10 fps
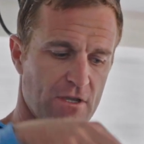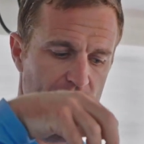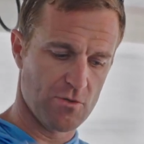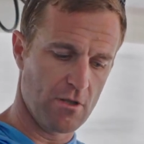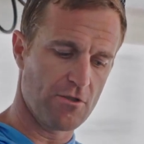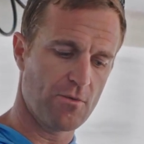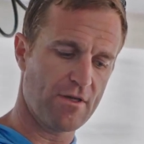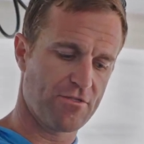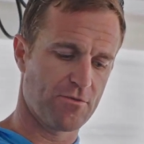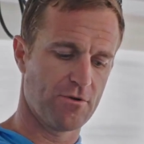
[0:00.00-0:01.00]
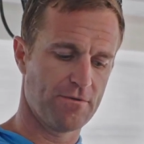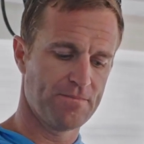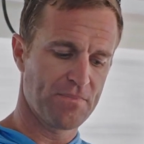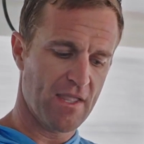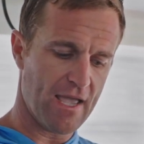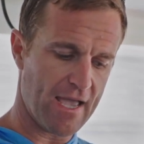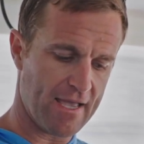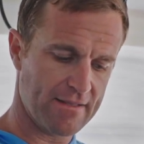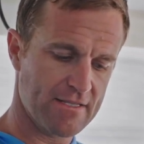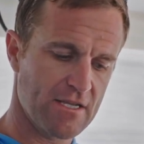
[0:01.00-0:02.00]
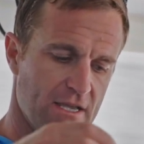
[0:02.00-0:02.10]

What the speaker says: Drill all the way through, and